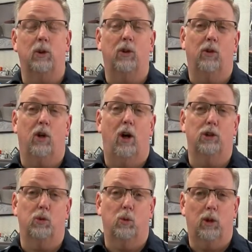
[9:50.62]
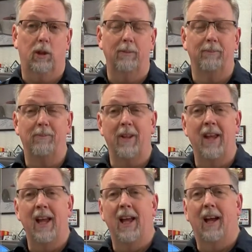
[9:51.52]
what those cars were.
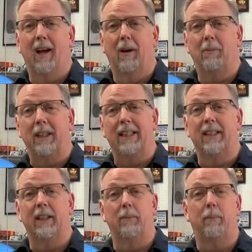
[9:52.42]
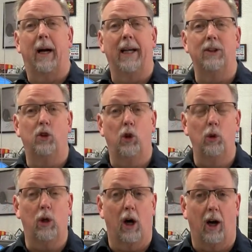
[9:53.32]
He ended up buying
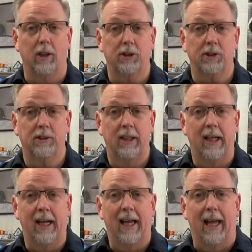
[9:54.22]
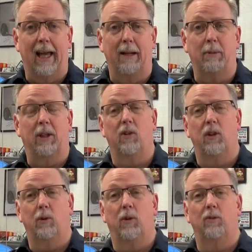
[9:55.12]
two cars. And because
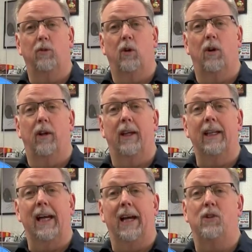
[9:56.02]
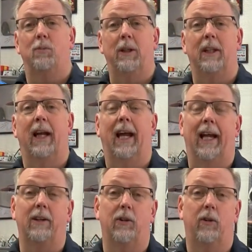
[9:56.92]
he was in Florida, he asked me to
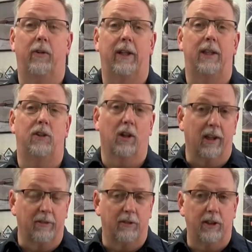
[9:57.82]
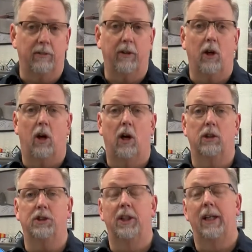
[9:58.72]
handle the delivery of the
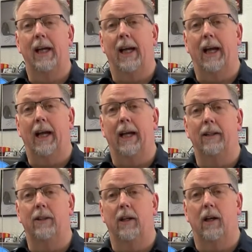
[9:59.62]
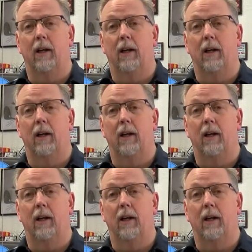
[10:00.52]
cars and